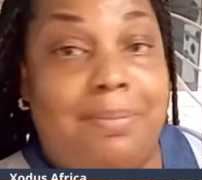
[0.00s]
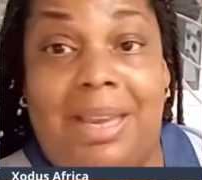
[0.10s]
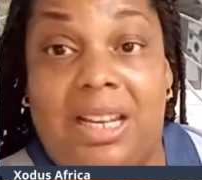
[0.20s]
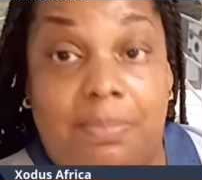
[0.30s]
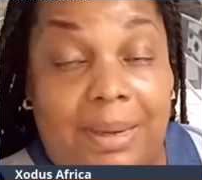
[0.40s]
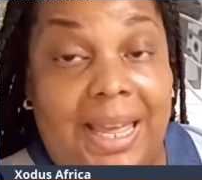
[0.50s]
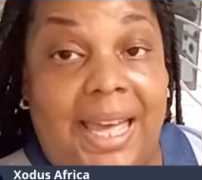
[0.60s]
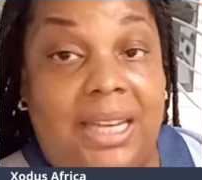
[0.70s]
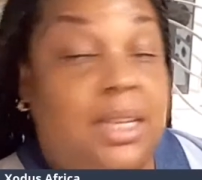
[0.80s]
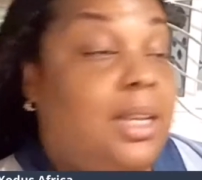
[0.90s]
Make a
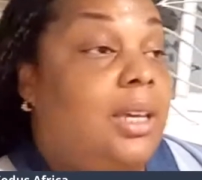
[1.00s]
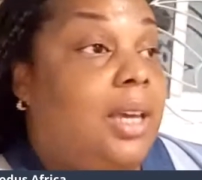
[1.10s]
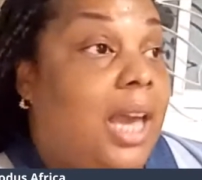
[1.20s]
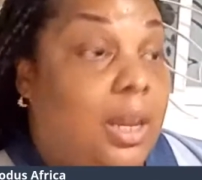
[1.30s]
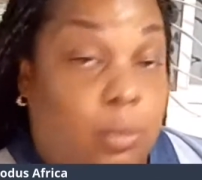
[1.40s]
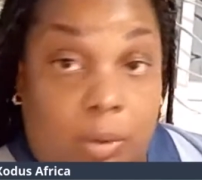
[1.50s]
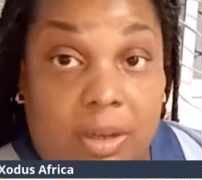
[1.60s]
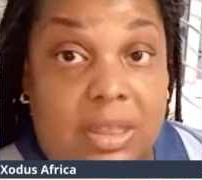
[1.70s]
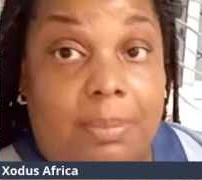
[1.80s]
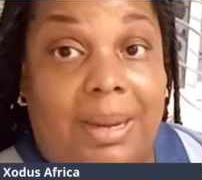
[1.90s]
plan and
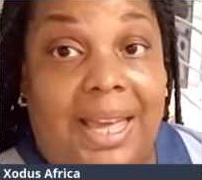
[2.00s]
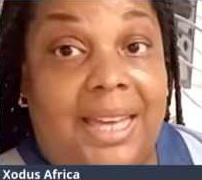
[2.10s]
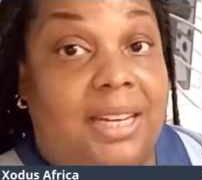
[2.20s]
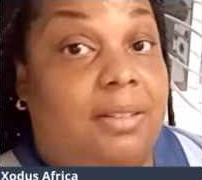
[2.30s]
work the plan.